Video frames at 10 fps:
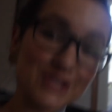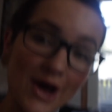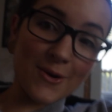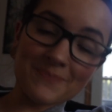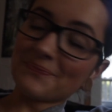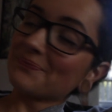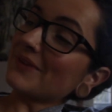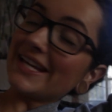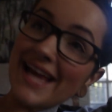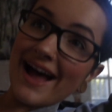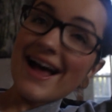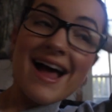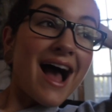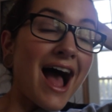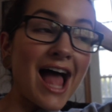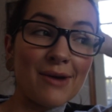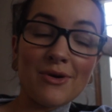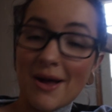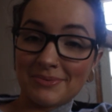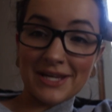So yeah, I will
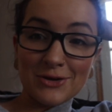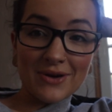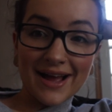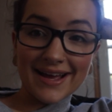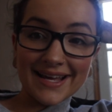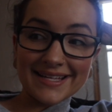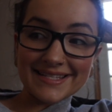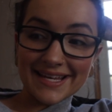update you guys